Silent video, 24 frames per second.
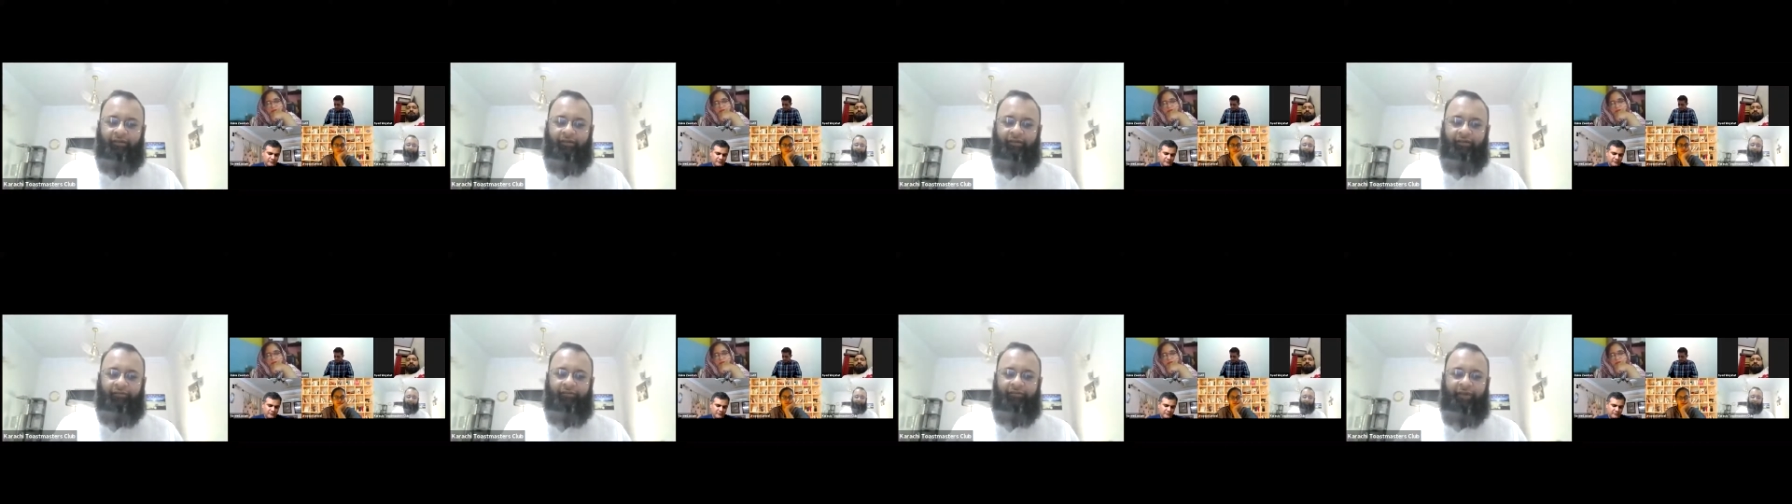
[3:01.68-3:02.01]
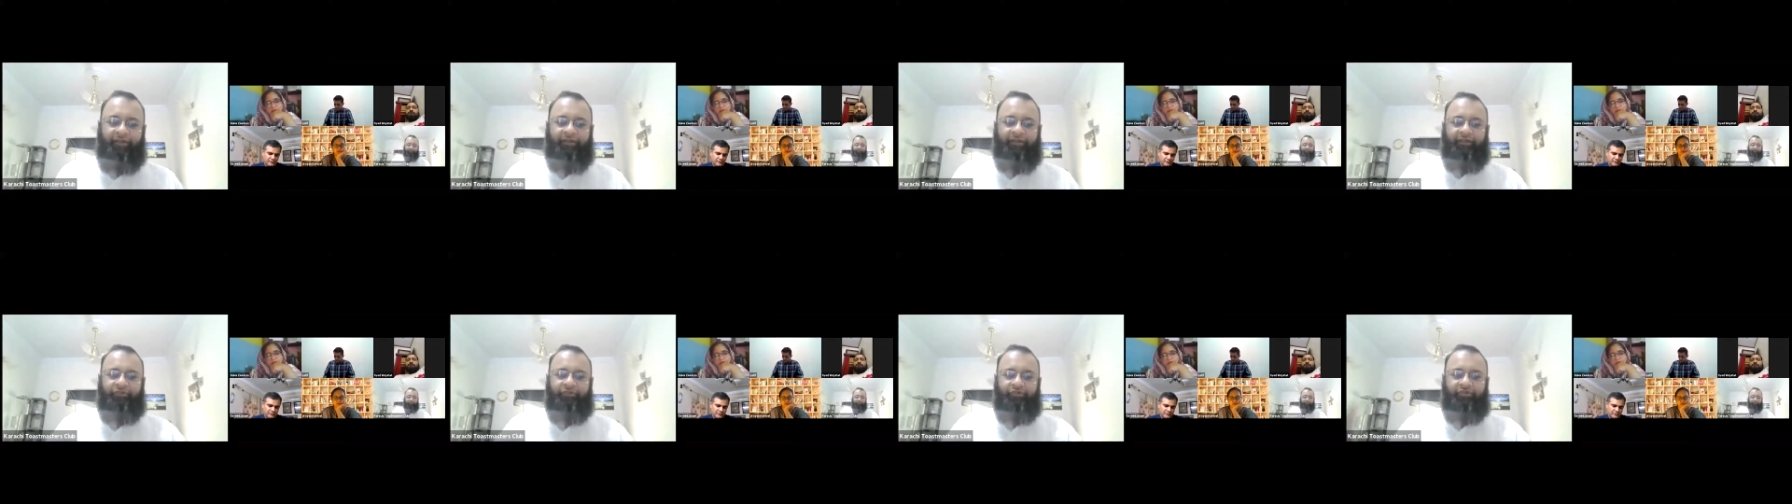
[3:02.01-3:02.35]

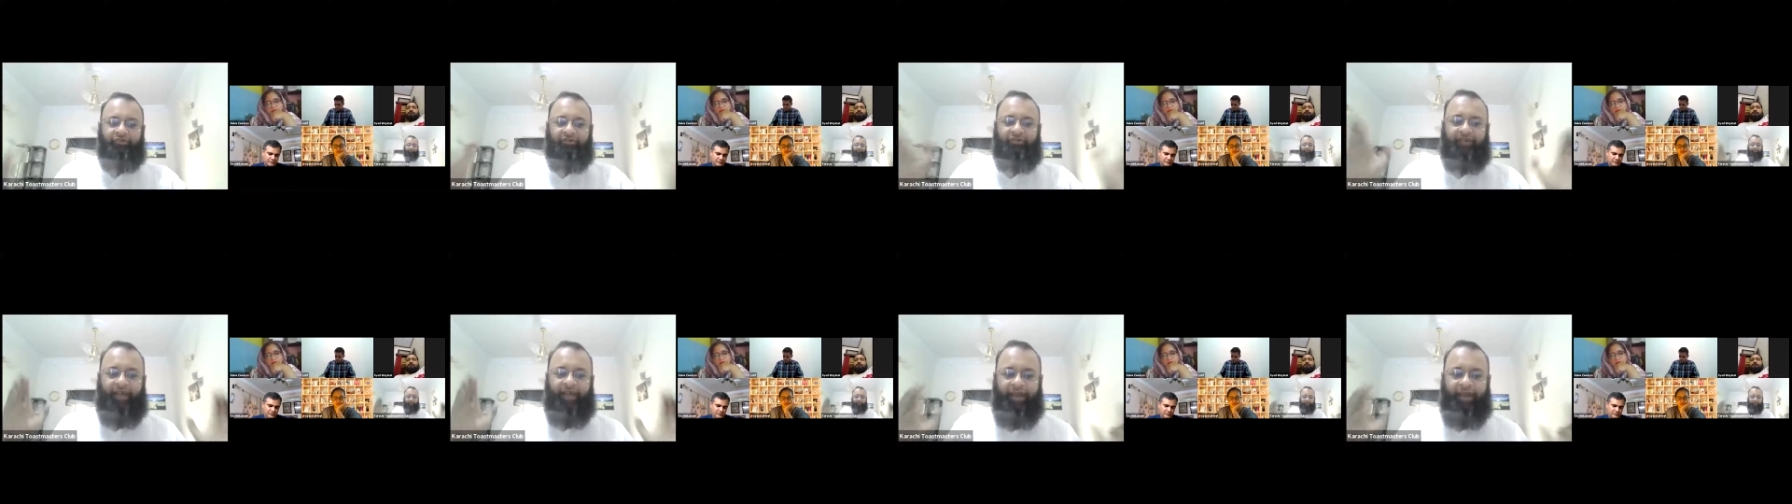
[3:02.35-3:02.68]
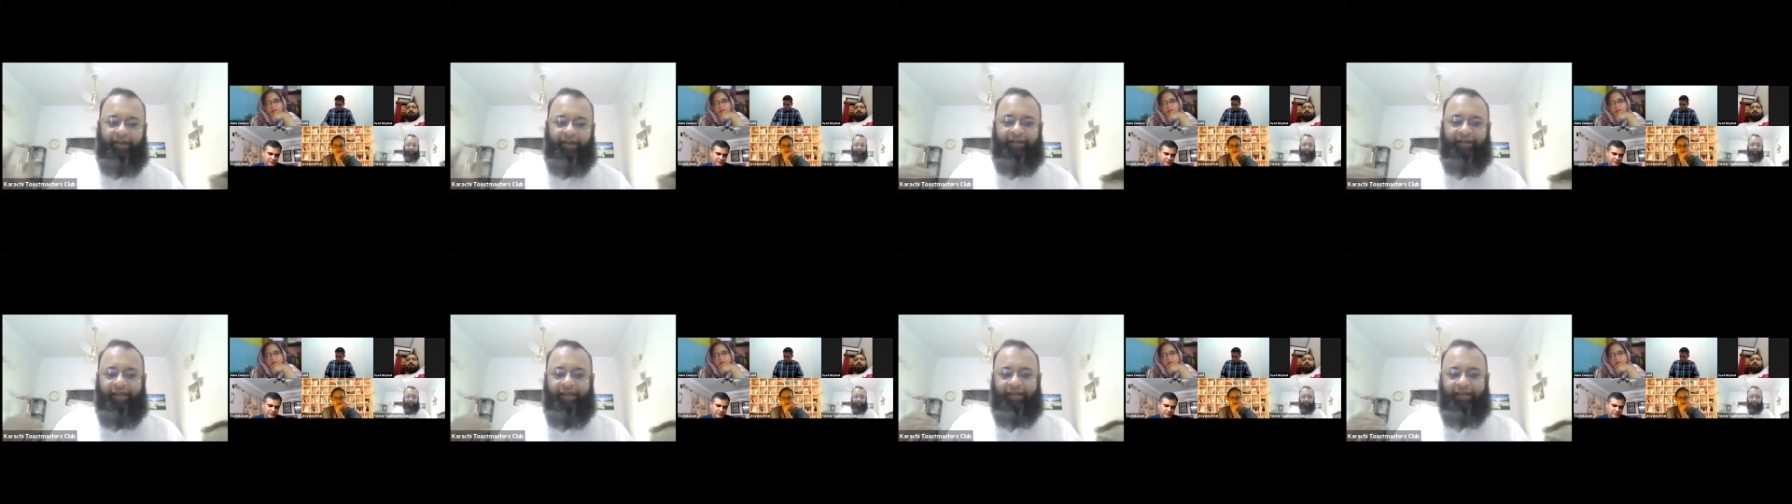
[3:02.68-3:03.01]
whether to
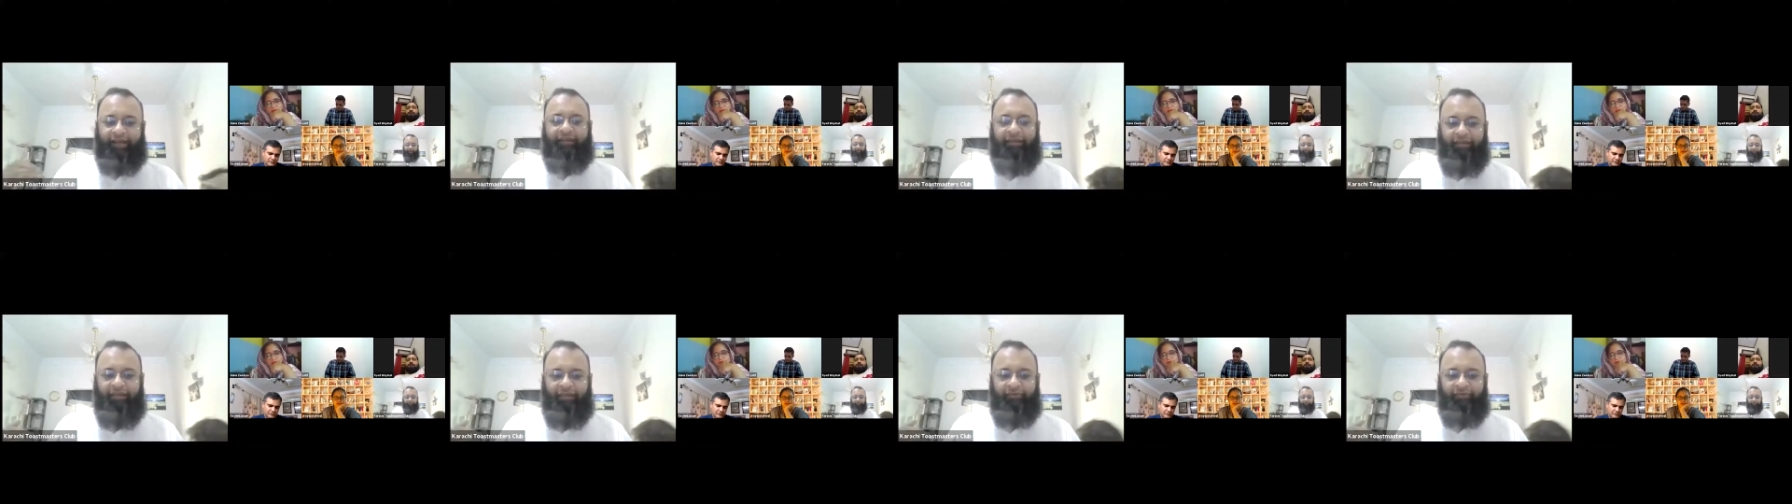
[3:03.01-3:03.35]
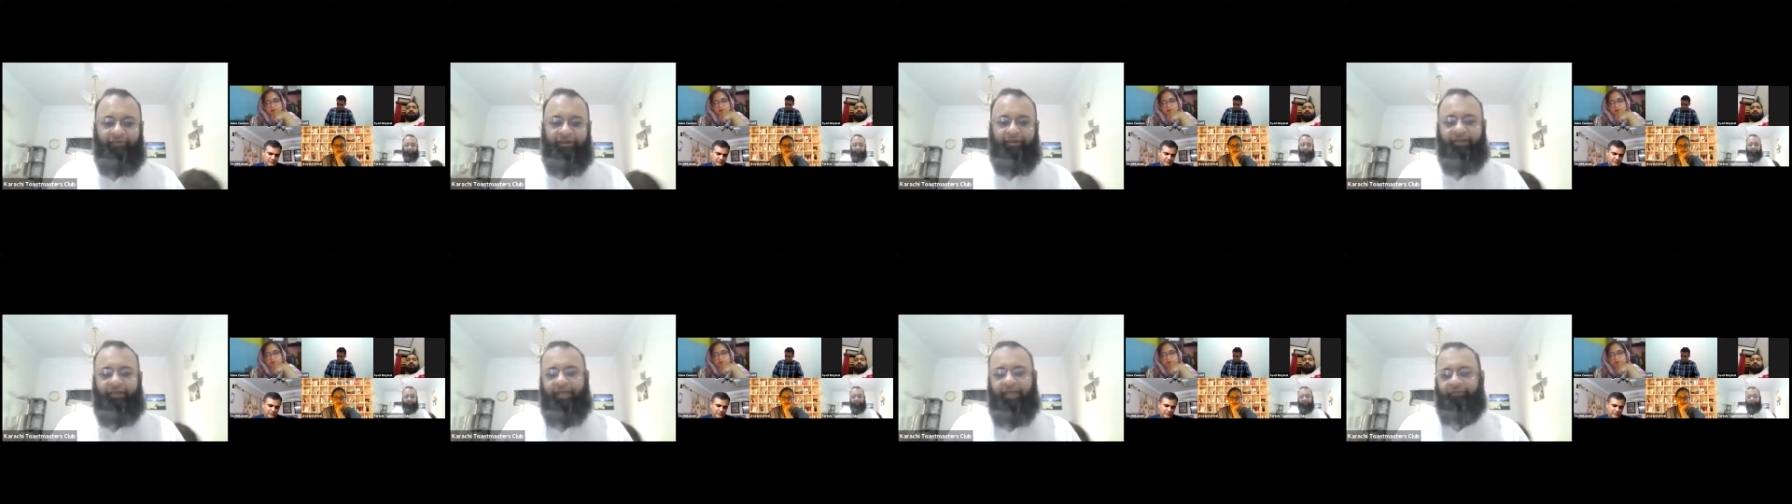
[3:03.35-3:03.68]
stand and
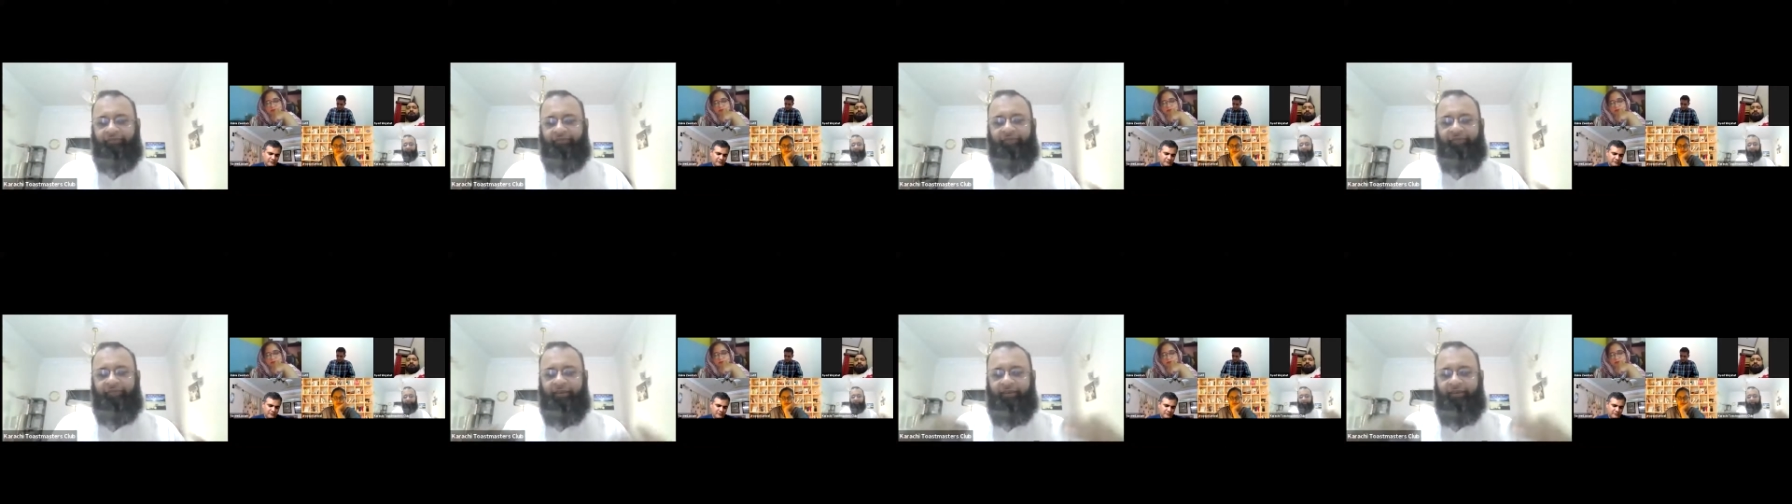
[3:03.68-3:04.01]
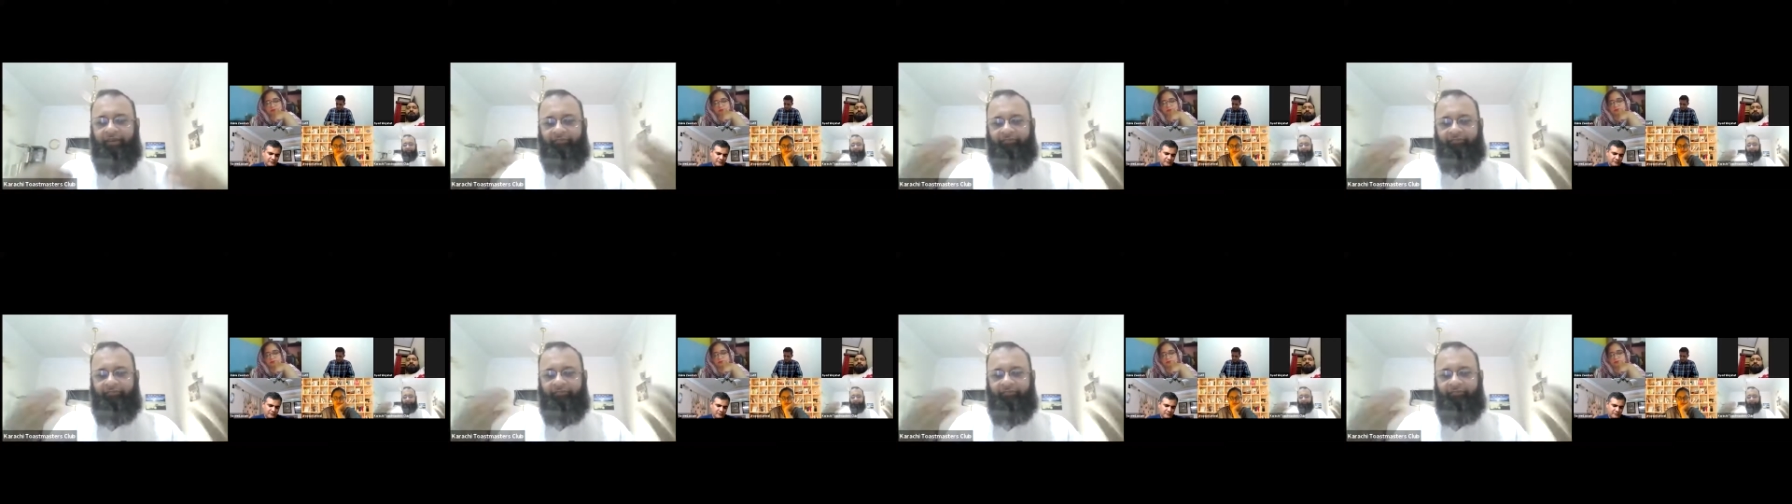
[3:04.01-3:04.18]
deliver like we